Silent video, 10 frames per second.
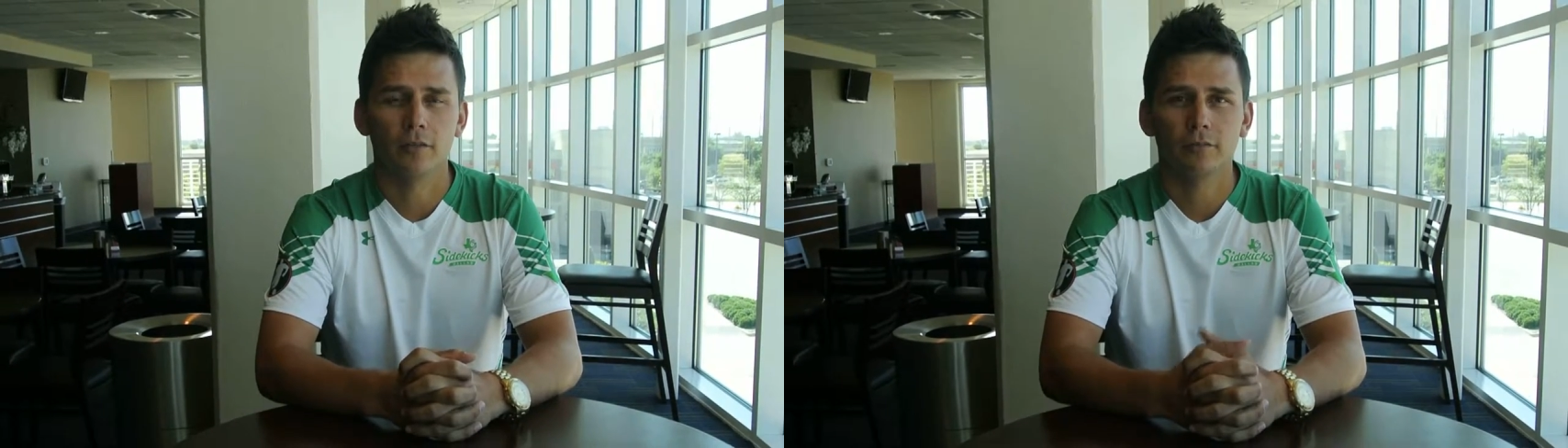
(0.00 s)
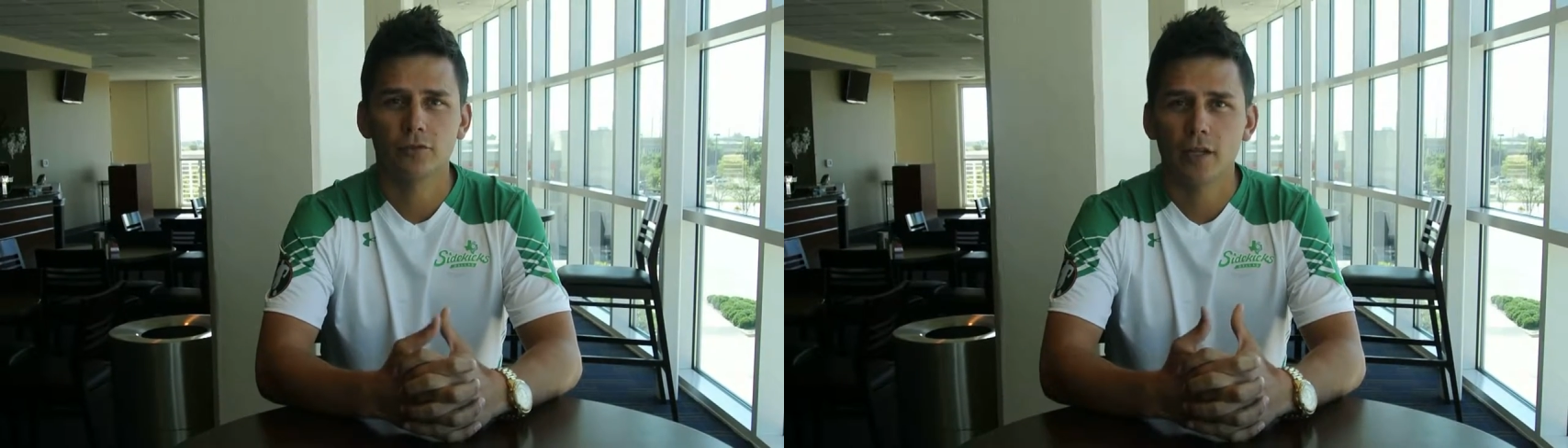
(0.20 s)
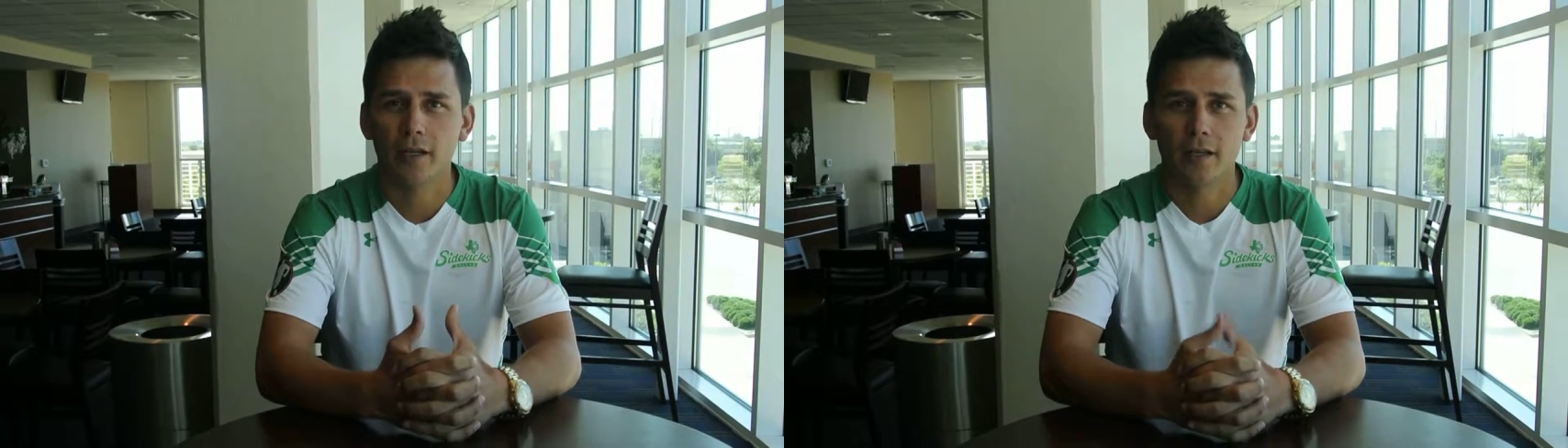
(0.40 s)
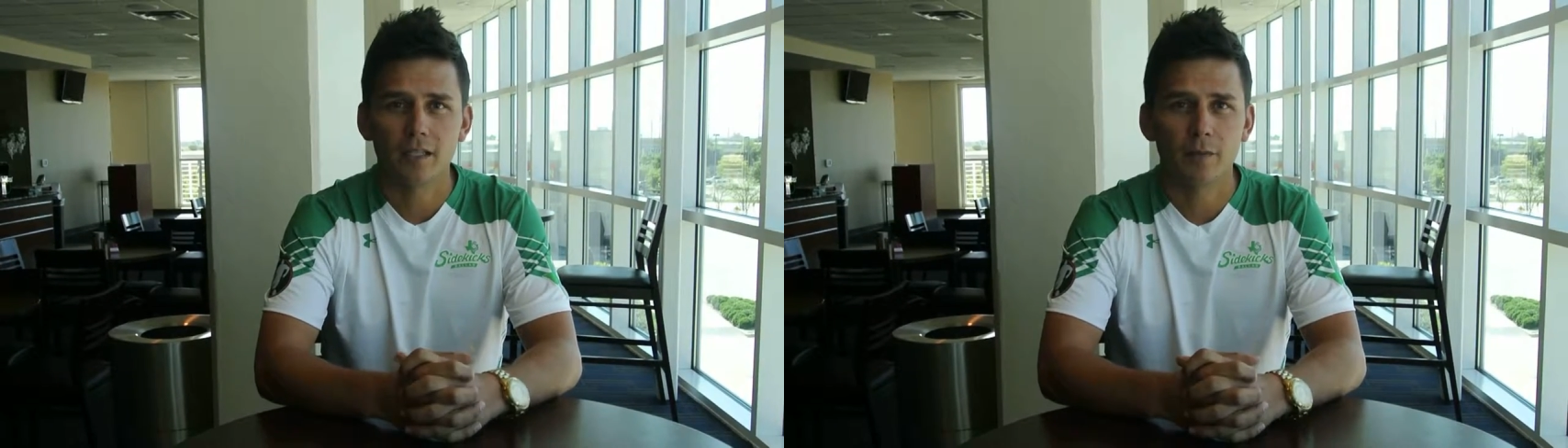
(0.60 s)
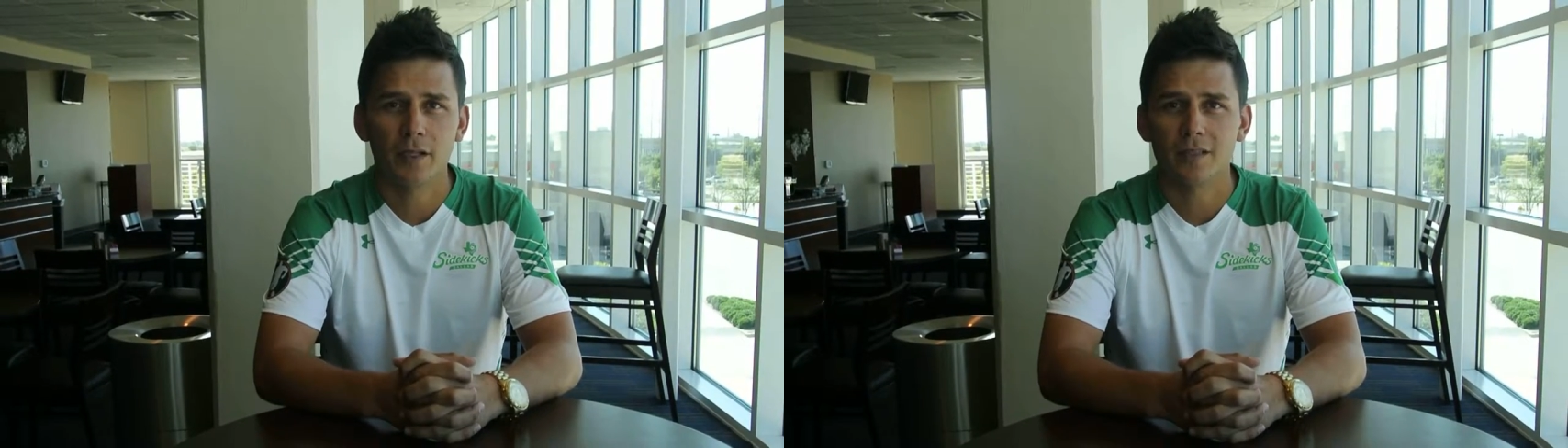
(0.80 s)
try to get
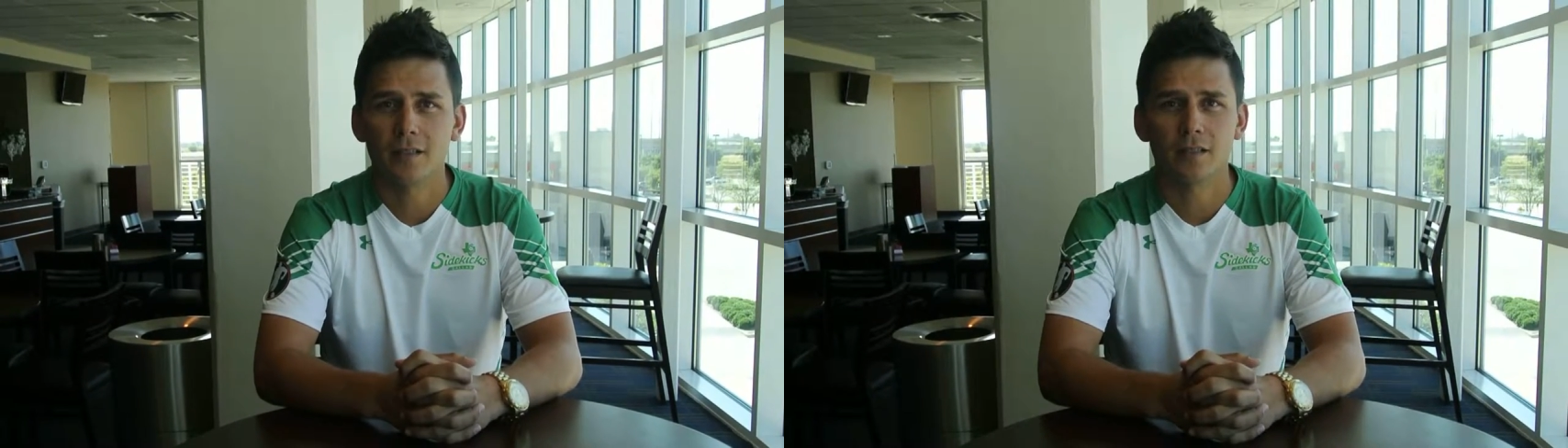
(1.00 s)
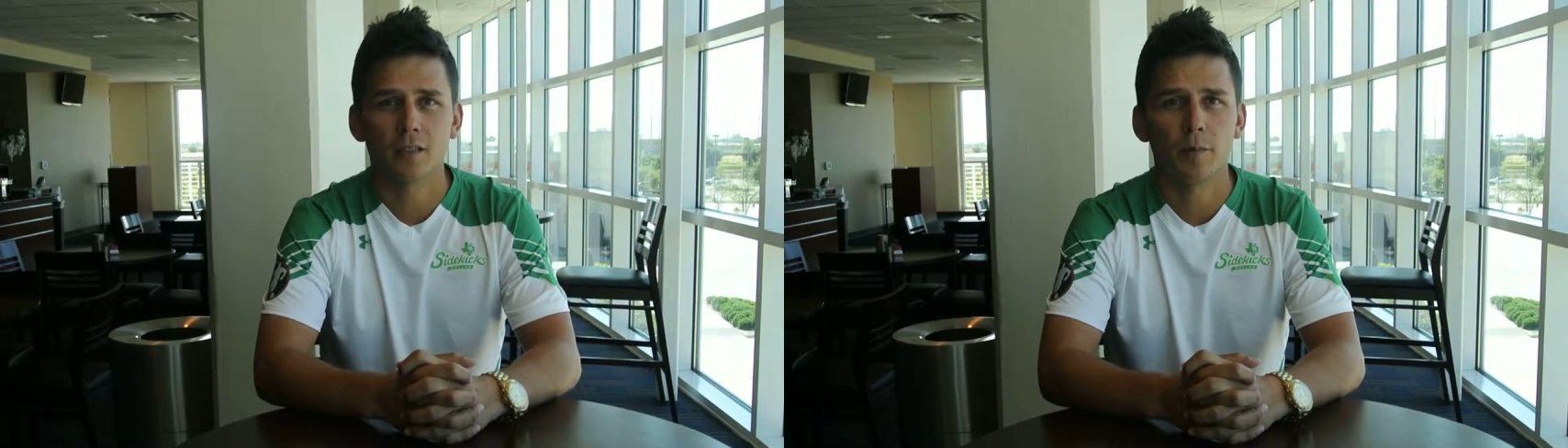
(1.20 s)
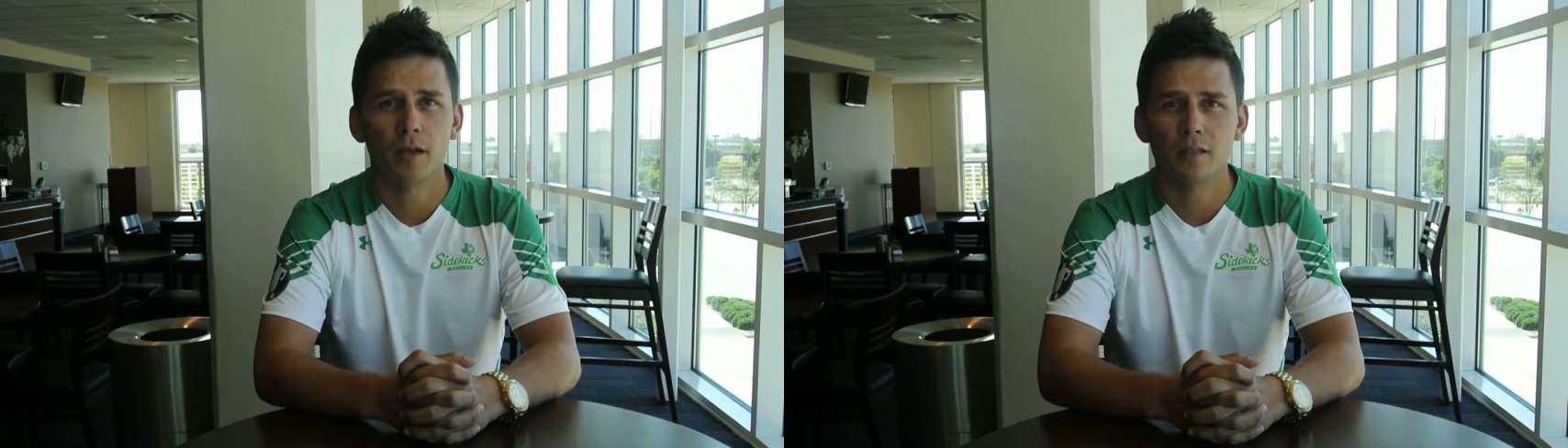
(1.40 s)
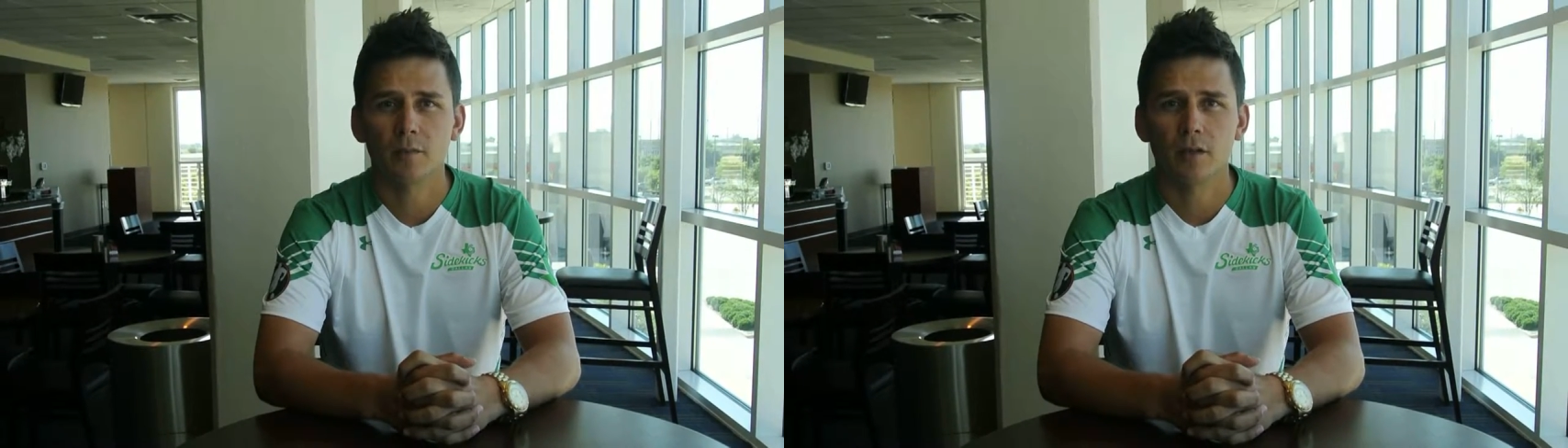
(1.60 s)
as many assists as possible.